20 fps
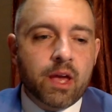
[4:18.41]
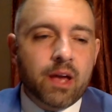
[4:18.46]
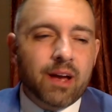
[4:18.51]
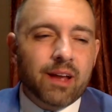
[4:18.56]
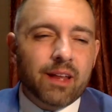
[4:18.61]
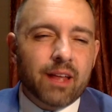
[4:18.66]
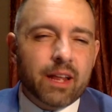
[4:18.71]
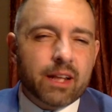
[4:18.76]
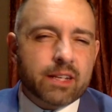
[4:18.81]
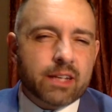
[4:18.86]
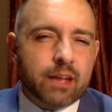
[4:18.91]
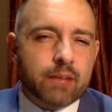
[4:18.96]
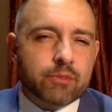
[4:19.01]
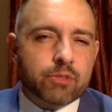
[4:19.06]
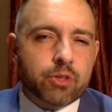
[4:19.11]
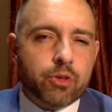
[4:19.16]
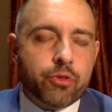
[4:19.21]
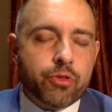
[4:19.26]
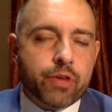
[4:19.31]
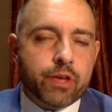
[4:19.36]
A lot of times,
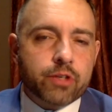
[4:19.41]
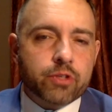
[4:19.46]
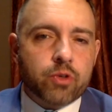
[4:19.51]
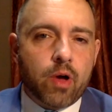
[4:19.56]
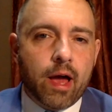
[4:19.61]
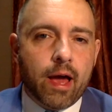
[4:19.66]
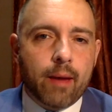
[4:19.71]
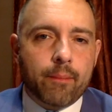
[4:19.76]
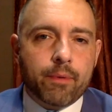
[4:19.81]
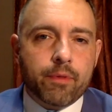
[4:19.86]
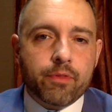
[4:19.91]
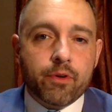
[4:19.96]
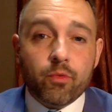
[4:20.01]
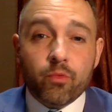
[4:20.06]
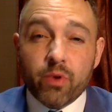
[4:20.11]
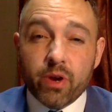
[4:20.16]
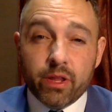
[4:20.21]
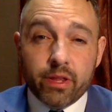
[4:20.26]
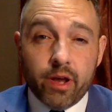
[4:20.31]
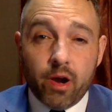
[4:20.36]
though, things will happen that
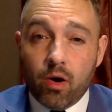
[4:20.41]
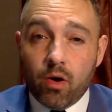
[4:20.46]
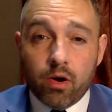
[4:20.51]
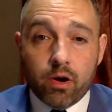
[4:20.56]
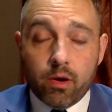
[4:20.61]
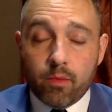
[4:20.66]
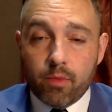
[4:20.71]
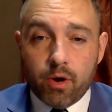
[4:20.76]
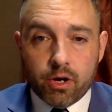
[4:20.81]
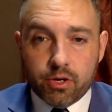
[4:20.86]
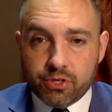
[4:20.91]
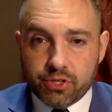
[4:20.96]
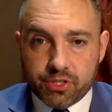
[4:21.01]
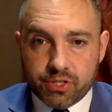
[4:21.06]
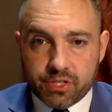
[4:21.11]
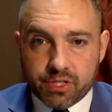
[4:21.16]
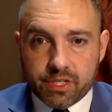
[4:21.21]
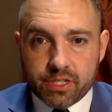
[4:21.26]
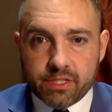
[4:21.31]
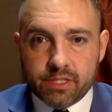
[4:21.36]
really aren't
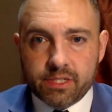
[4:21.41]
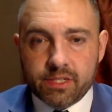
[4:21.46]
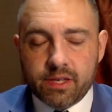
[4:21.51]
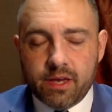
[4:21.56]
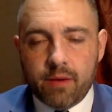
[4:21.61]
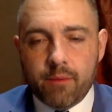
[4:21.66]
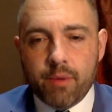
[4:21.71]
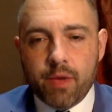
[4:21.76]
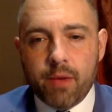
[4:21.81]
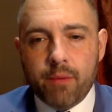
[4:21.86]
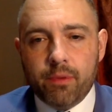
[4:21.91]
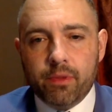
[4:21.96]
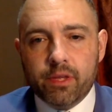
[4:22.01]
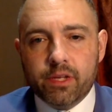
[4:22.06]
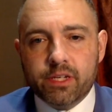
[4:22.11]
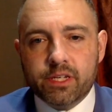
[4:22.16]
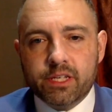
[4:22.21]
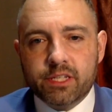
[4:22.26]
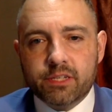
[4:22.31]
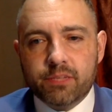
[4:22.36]
emergencies, and people
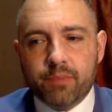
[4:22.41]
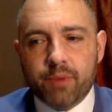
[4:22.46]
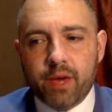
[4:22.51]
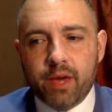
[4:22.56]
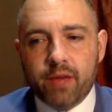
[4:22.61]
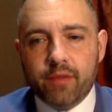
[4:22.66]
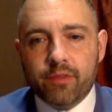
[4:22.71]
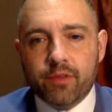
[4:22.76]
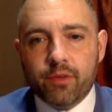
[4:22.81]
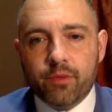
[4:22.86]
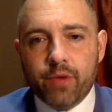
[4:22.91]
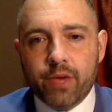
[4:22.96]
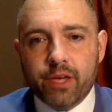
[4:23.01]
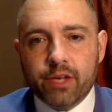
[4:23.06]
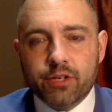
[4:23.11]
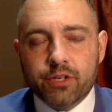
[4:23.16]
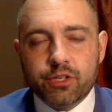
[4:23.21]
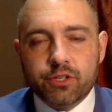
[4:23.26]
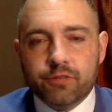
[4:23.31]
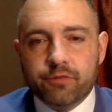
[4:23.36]
anticipate that we
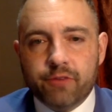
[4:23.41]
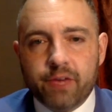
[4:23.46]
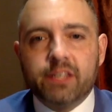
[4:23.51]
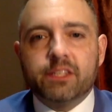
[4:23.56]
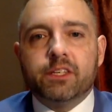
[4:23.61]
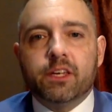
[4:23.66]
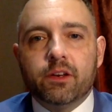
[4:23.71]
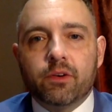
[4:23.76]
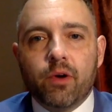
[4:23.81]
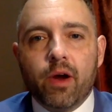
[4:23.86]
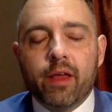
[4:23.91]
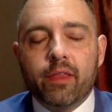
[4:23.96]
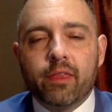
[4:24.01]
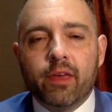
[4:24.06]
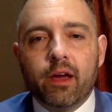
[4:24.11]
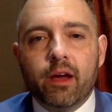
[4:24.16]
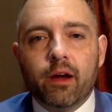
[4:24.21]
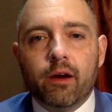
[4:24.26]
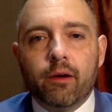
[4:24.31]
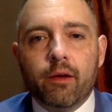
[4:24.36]
can just fix it right
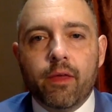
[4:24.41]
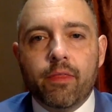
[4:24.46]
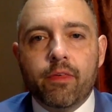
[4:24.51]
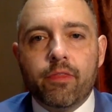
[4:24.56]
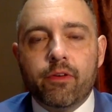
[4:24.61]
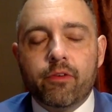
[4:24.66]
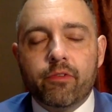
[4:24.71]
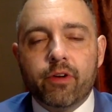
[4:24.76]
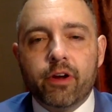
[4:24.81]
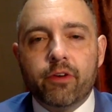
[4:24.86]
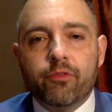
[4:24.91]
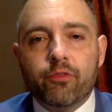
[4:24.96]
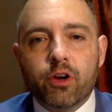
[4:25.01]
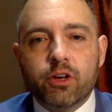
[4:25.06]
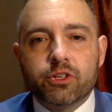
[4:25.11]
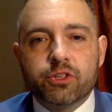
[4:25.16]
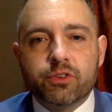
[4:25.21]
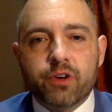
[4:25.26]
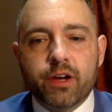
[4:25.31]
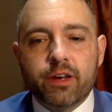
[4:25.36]
there, and then they're very
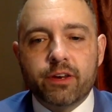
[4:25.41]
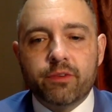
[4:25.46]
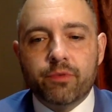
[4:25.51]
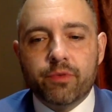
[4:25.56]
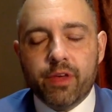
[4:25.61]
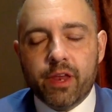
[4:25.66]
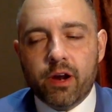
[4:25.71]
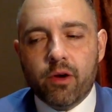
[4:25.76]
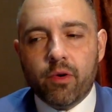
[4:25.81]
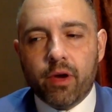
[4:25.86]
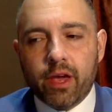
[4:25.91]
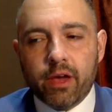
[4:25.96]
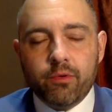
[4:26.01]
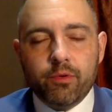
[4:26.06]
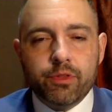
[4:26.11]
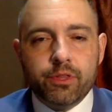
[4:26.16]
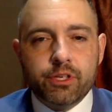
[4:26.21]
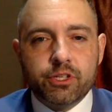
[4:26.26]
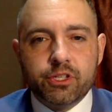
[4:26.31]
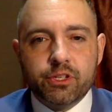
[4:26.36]
frustrated when they don't get
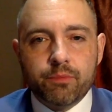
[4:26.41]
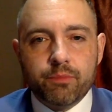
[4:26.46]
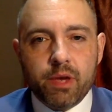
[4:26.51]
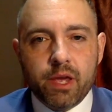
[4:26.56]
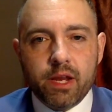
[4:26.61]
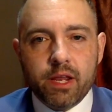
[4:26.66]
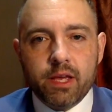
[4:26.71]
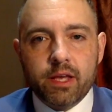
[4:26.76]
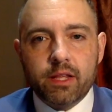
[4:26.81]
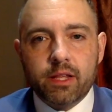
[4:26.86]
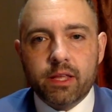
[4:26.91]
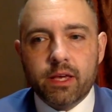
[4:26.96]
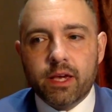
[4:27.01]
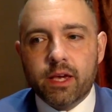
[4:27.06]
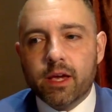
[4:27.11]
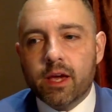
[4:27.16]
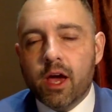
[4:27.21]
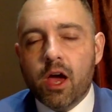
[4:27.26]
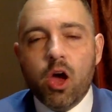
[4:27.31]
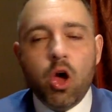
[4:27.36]
with us
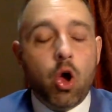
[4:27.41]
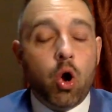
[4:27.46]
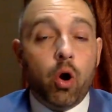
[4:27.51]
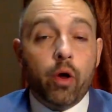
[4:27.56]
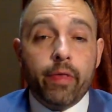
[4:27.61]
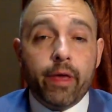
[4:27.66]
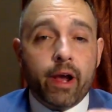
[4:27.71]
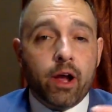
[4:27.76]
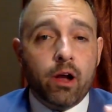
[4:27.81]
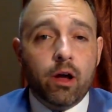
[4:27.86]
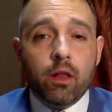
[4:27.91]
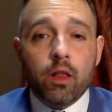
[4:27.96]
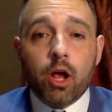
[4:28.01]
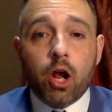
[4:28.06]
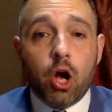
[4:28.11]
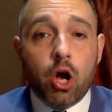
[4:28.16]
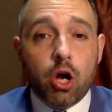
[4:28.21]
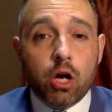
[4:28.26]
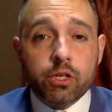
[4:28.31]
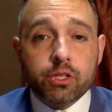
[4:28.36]
immediately, or they call a
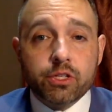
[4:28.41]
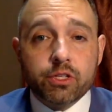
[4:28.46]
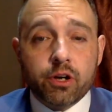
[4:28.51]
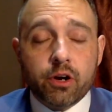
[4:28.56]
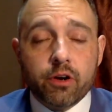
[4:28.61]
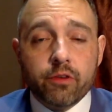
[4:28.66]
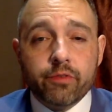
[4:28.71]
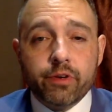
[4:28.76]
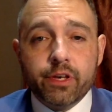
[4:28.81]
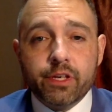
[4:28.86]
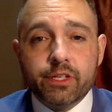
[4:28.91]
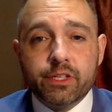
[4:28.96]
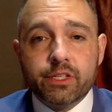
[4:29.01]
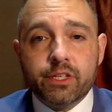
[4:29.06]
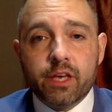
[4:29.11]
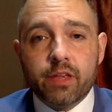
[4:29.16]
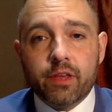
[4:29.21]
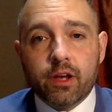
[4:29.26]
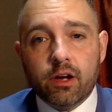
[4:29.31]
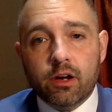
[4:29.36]
call service,
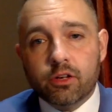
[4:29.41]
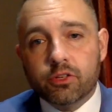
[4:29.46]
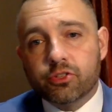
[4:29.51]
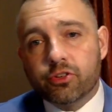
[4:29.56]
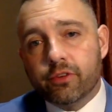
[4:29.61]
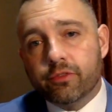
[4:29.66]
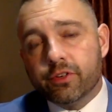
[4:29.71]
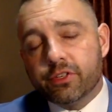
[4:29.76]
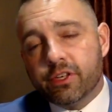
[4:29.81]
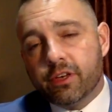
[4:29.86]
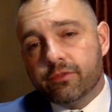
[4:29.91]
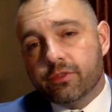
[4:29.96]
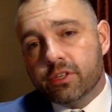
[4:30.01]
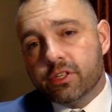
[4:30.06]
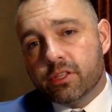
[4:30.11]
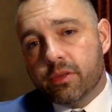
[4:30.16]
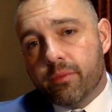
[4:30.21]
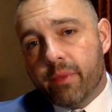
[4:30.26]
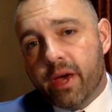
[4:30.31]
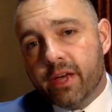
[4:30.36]
and the call service gives
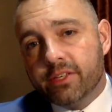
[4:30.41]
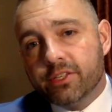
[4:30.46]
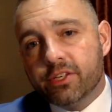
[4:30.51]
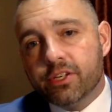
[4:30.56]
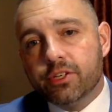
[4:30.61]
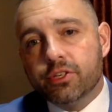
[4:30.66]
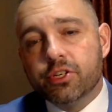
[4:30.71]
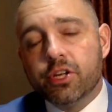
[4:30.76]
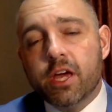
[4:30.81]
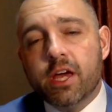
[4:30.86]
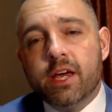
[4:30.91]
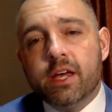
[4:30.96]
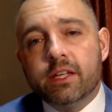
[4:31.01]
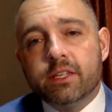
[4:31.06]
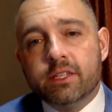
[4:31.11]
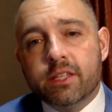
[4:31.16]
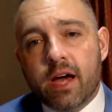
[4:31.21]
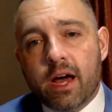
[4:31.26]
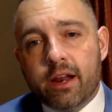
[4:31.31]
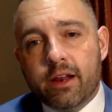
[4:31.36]
us the message.
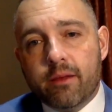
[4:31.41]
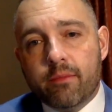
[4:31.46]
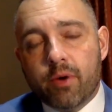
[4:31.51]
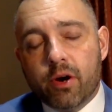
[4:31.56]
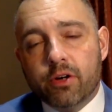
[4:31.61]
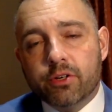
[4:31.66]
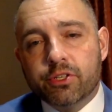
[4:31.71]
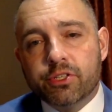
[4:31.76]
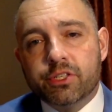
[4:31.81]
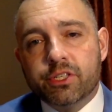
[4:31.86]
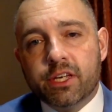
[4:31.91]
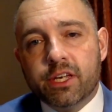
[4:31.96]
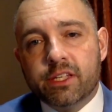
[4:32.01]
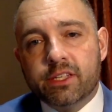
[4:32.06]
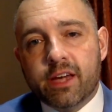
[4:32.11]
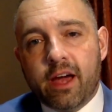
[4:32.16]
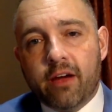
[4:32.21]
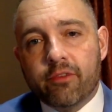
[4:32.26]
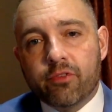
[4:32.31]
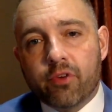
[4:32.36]
It's not an emergency,
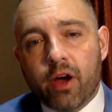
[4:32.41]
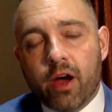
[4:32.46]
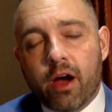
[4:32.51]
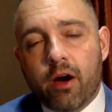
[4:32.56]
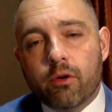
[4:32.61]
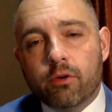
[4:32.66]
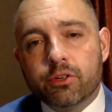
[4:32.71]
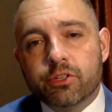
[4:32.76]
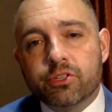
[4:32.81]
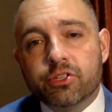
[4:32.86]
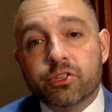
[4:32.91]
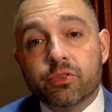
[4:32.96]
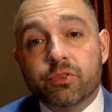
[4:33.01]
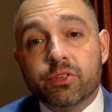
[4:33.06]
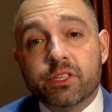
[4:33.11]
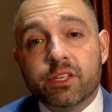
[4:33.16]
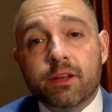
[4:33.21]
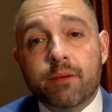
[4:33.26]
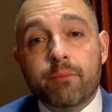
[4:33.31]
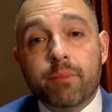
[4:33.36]
it's after hours, and so
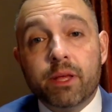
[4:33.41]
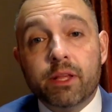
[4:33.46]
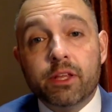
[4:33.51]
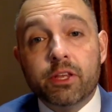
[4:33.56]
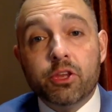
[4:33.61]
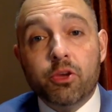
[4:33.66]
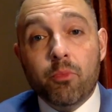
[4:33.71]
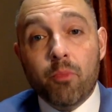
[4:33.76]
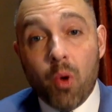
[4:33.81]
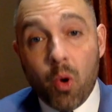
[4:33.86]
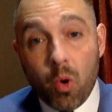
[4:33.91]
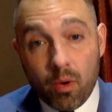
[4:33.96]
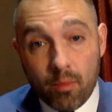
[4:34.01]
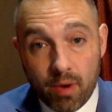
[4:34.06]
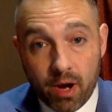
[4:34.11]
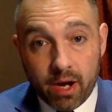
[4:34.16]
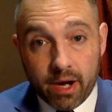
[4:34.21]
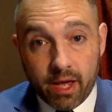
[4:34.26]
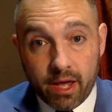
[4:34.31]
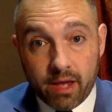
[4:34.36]
instead of billing you more
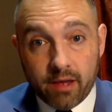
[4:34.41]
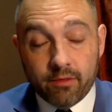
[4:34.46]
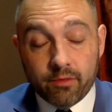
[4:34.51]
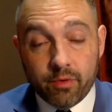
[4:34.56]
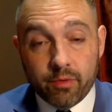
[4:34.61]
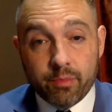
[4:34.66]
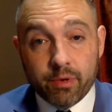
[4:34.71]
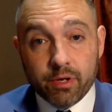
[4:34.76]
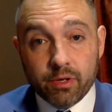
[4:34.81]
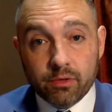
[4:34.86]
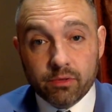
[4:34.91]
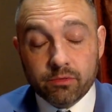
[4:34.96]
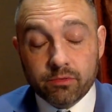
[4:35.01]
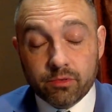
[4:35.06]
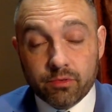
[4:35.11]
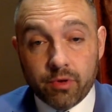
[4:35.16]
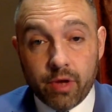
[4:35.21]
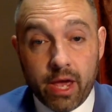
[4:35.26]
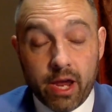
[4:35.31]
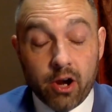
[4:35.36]
money, we bill
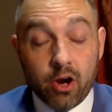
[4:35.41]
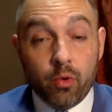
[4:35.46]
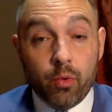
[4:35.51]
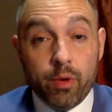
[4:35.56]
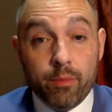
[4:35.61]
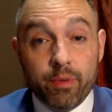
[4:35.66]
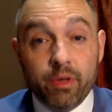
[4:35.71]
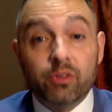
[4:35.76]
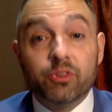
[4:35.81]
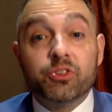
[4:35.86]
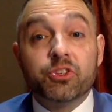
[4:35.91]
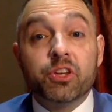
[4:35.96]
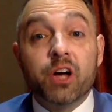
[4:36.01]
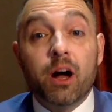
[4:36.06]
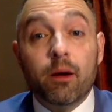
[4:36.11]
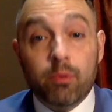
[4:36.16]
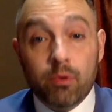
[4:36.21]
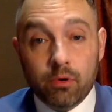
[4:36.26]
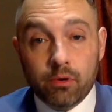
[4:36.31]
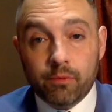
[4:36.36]

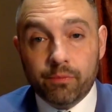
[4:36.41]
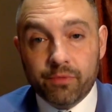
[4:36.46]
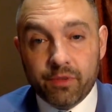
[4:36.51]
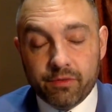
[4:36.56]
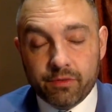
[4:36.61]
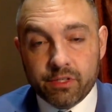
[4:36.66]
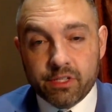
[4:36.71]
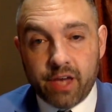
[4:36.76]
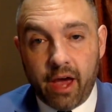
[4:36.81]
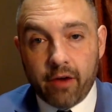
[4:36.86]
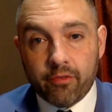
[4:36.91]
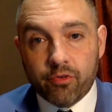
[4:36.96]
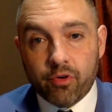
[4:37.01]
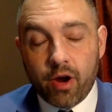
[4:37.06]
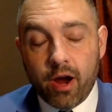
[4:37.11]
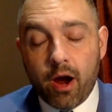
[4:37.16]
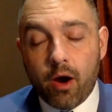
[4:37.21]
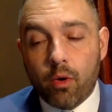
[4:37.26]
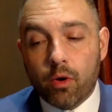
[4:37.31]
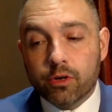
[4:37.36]
double if it's after
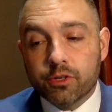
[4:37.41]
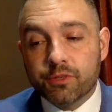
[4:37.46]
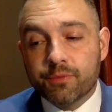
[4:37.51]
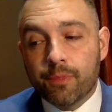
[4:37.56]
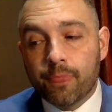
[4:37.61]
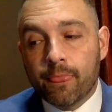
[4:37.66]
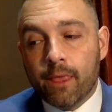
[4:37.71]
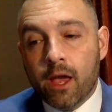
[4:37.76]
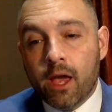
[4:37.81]
hours.